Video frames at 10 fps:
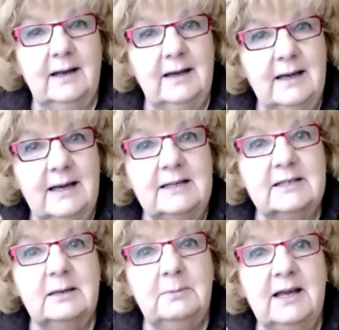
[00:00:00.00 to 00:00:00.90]
it
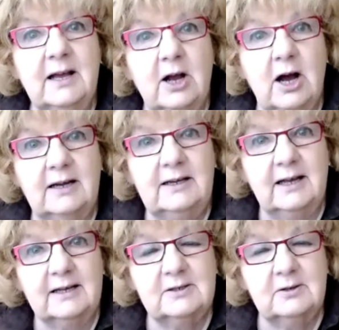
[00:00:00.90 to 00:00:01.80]
needs to be in
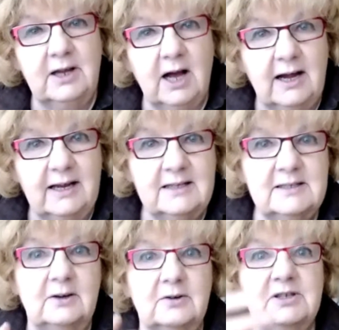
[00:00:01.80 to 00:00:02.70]
context so the
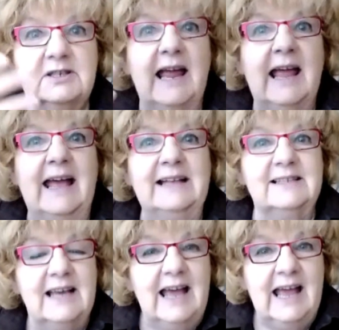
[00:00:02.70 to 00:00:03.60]
audience
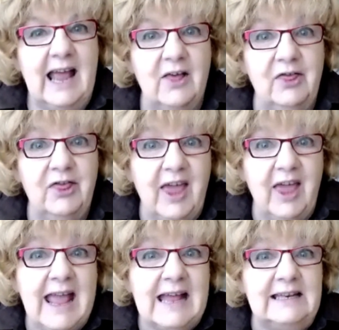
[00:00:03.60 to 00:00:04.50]
understands, and
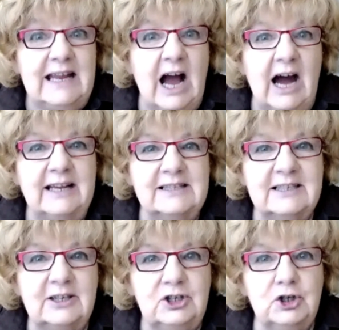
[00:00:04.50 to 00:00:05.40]
then the
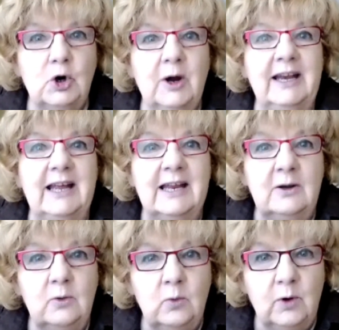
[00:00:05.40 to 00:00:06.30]
audience can join
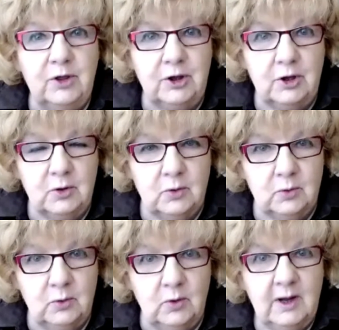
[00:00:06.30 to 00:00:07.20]
in with
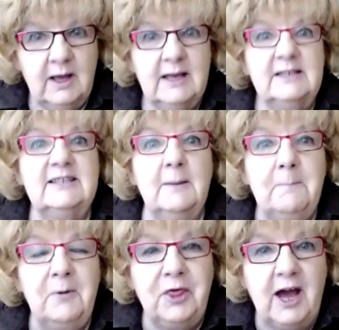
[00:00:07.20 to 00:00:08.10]
you,
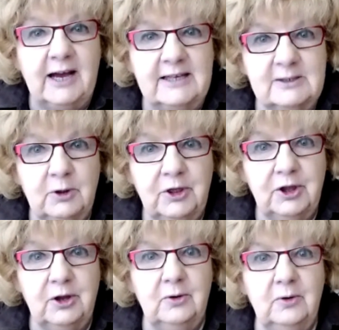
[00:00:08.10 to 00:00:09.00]
sympathize
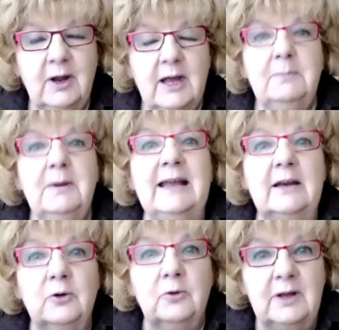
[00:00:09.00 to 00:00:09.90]
with you, be
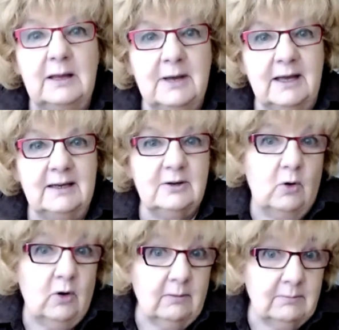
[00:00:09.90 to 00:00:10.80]
in agreement,
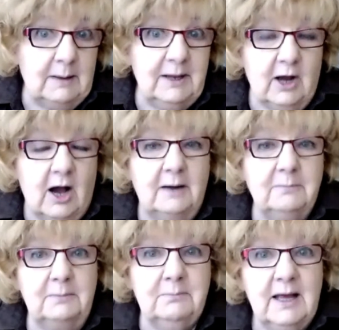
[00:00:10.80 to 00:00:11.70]
or maybe
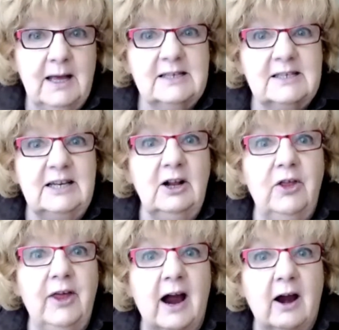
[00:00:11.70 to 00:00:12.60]
not, but
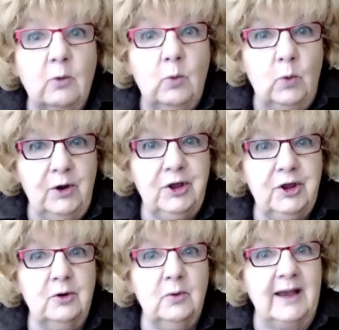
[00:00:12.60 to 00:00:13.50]
still they are
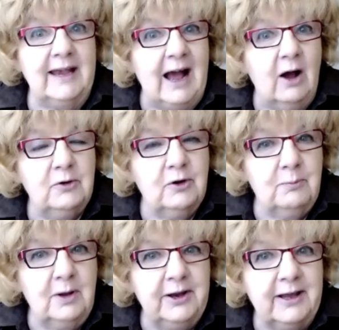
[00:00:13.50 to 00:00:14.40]
with you. And now you're
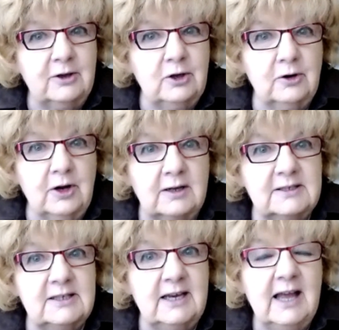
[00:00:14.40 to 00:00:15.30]
building a
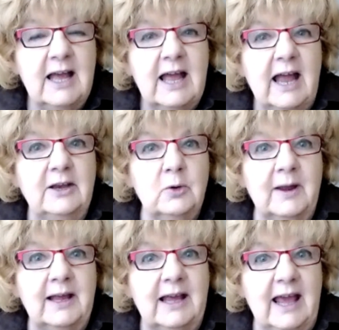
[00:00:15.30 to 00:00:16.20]
curiosity and
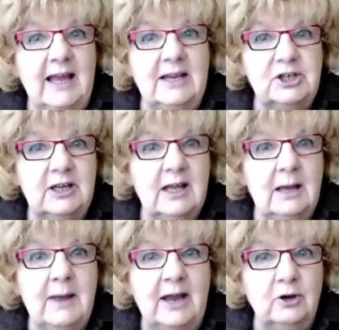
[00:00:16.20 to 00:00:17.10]
you're engaging
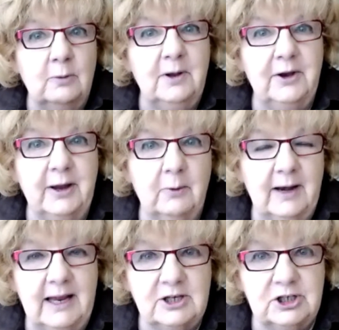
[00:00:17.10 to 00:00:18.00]
them and you're building a
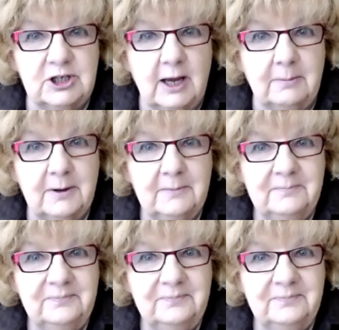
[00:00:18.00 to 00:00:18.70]
relationship.